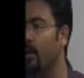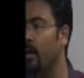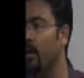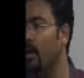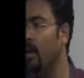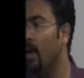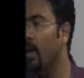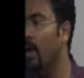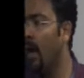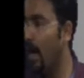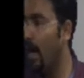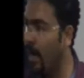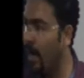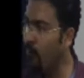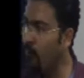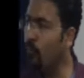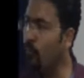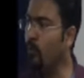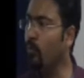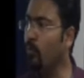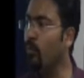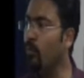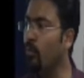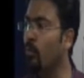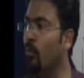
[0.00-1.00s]
I want to
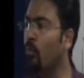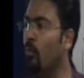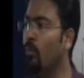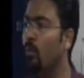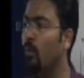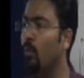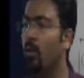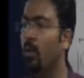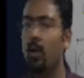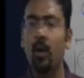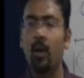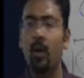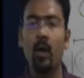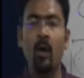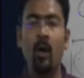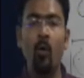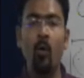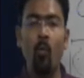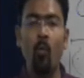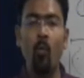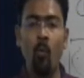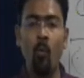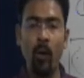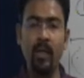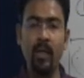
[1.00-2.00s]
know
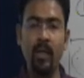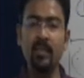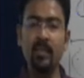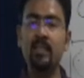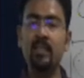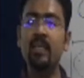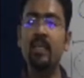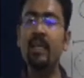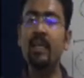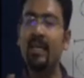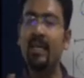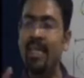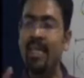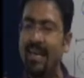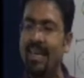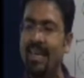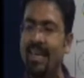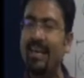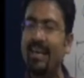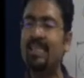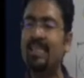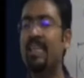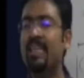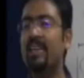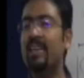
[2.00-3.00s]
what is the decrease
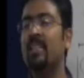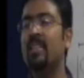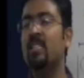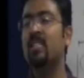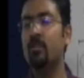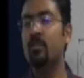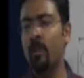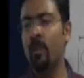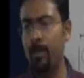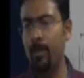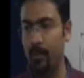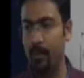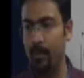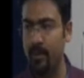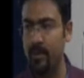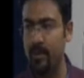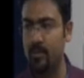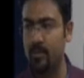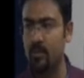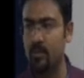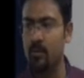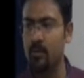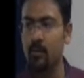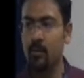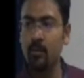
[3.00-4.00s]
in this vapor pressure.
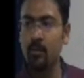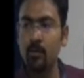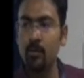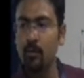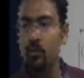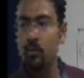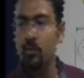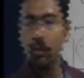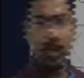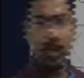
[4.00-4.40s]
So it